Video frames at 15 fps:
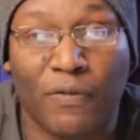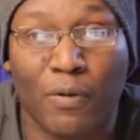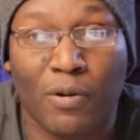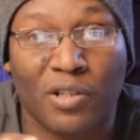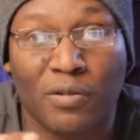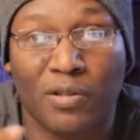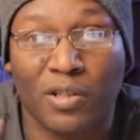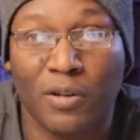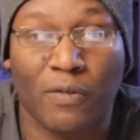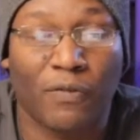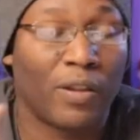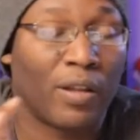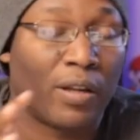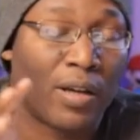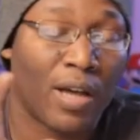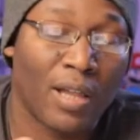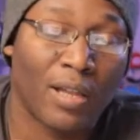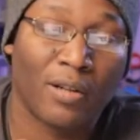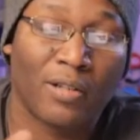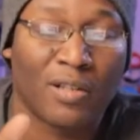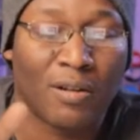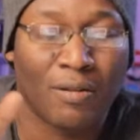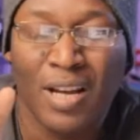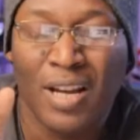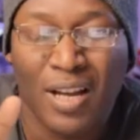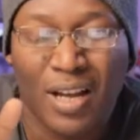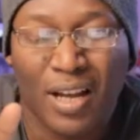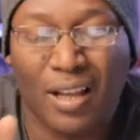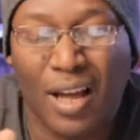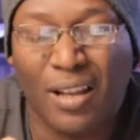422 for the color. So
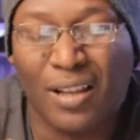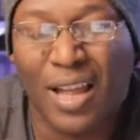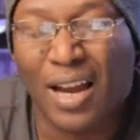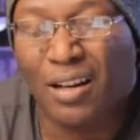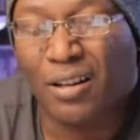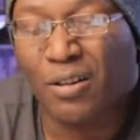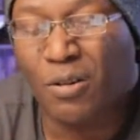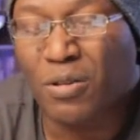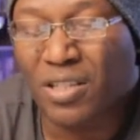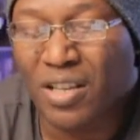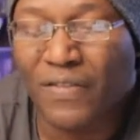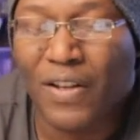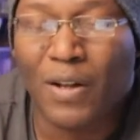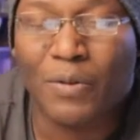a, a lot of cool stuff.